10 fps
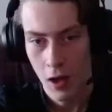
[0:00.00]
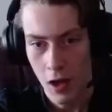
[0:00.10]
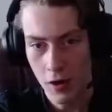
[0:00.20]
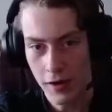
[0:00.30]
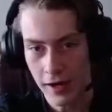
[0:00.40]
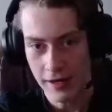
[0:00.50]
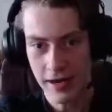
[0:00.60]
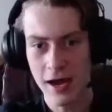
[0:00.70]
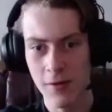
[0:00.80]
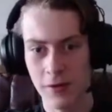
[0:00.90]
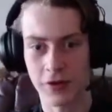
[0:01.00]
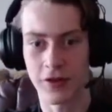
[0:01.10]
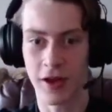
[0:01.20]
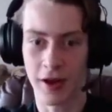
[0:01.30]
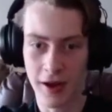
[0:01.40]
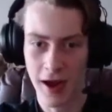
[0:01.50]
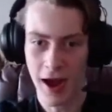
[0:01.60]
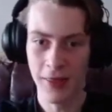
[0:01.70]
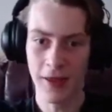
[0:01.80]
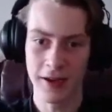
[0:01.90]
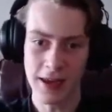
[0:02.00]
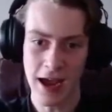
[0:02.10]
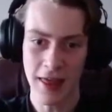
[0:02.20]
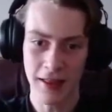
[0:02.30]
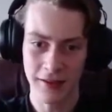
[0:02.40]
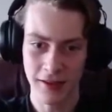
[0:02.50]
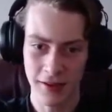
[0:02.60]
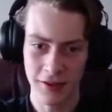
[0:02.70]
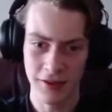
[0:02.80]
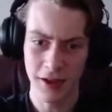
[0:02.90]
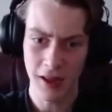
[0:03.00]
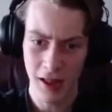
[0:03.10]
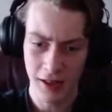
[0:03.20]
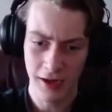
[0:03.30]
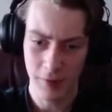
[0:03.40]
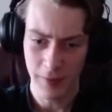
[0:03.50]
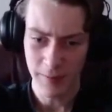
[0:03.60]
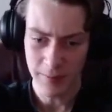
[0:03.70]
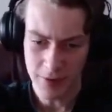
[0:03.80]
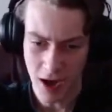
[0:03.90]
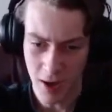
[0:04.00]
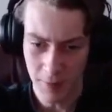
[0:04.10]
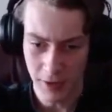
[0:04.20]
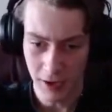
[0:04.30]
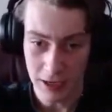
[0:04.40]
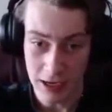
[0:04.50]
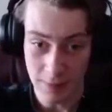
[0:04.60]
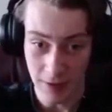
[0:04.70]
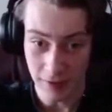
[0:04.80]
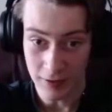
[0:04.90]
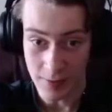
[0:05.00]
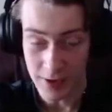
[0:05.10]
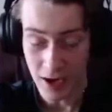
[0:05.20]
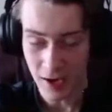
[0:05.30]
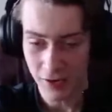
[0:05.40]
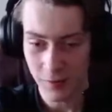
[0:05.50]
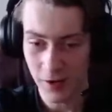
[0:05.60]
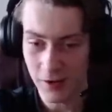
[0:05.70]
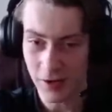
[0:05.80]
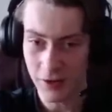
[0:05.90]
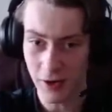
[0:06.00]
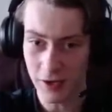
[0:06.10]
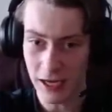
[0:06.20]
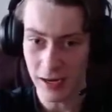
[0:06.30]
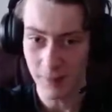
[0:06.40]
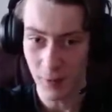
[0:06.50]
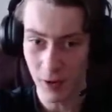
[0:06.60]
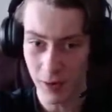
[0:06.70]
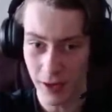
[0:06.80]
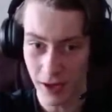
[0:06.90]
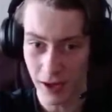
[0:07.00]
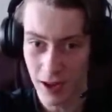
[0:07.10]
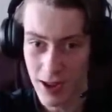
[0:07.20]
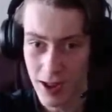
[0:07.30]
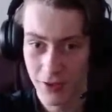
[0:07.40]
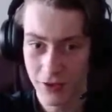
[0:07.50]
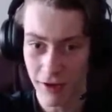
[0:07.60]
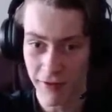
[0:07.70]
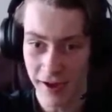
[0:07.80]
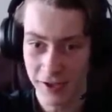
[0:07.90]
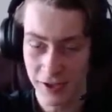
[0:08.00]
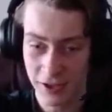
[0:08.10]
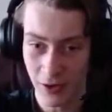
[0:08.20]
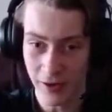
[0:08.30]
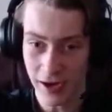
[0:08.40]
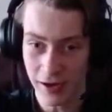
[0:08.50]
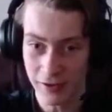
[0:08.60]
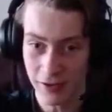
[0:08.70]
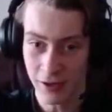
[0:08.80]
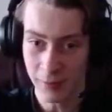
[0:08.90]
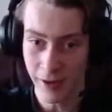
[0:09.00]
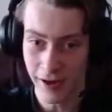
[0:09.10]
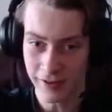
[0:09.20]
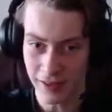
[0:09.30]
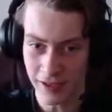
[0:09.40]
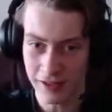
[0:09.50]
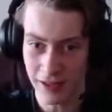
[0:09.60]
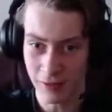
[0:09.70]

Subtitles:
Okay, now it's done. I think, yeah, it's still a little bit clunky, but to be honest, once I start getting more of the stuff actually going into this place, I think this